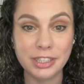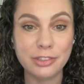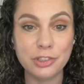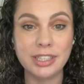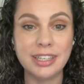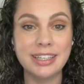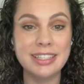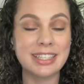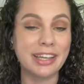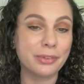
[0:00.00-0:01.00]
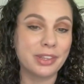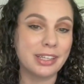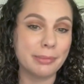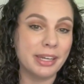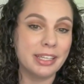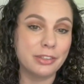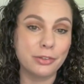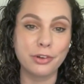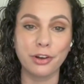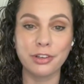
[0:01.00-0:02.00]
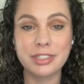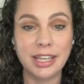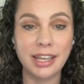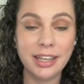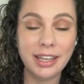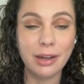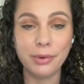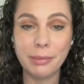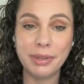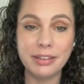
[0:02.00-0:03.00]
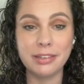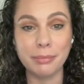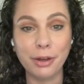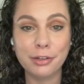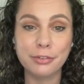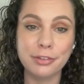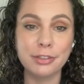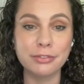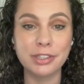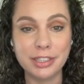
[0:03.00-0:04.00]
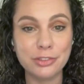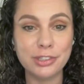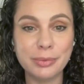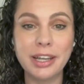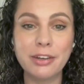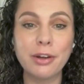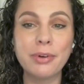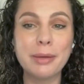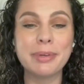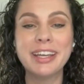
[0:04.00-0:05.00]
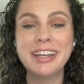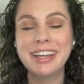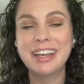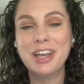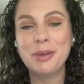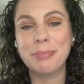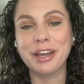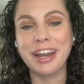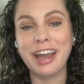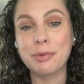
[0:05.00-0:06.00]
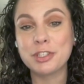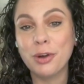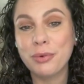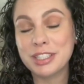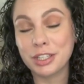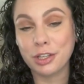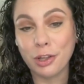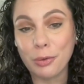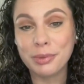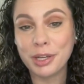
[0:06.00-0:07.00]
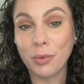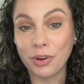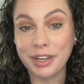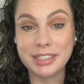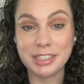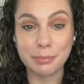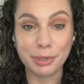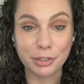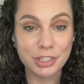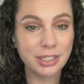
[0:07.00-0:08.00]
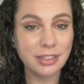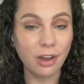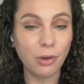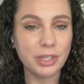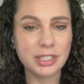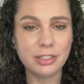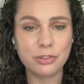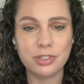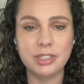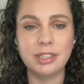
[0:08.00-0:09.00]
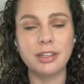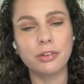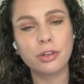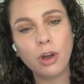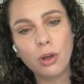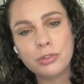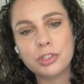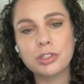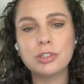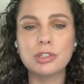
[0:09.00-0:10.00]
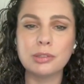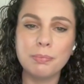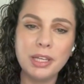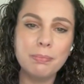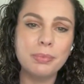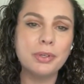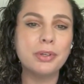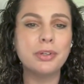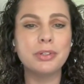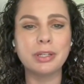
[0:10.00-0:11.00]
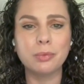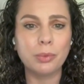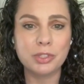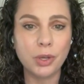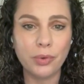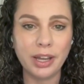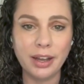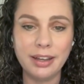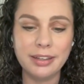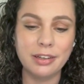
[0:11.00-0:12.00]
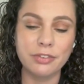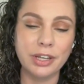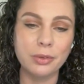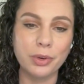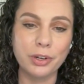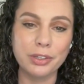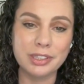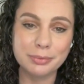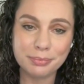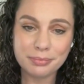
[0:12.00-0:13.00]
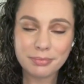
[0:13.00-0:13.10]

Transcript: of religion is. I don't think many little girls say, I want to be a demographer of religion when I grow up. But I was always a globally oriented person, always interested in other cultures and people and what was going on around the world.